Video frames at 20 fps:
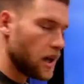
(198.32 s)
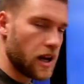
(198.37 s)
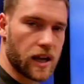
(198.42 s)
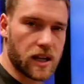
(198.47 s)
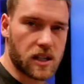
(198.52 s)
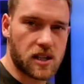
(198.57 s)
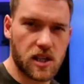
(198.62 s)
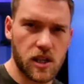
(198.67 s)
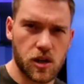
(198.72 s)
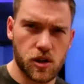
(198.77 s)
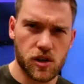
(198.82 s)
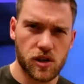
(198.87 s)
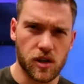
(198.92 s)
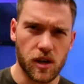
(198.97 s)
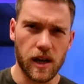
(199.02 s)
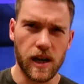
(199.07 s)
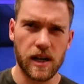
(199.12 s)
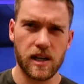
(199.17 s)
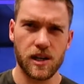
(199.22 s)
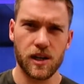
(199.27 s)
and see your
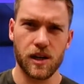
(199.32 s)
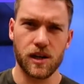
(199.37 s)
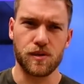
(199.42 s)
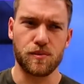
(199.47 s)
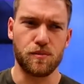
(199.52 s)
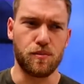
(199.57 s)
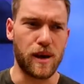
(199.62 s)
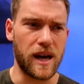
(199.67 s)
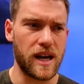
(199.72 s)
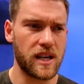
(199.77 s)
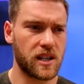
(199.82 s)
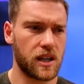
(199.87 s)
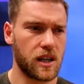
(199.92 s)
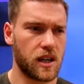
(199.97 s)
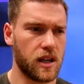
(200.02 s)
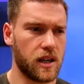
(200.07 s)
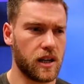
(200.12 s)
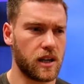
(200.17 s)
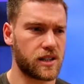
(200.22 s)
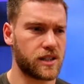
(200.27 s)
selection is
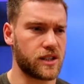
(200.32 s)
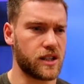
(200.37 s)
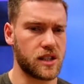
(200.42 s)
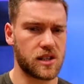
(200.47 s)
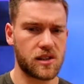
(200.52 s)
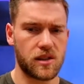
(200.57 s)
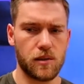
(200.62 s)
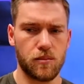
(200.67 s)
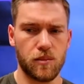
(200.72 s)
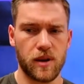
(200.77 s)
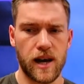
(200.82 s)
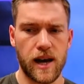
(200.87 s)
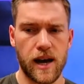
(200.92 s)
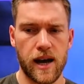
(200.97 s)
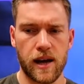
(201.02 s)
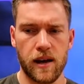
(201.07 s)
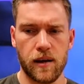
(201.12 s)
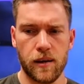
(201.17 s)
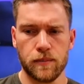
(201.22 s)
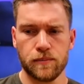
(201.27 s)
basically the system
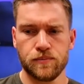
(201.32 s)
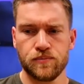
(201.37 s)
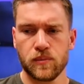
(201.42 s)
that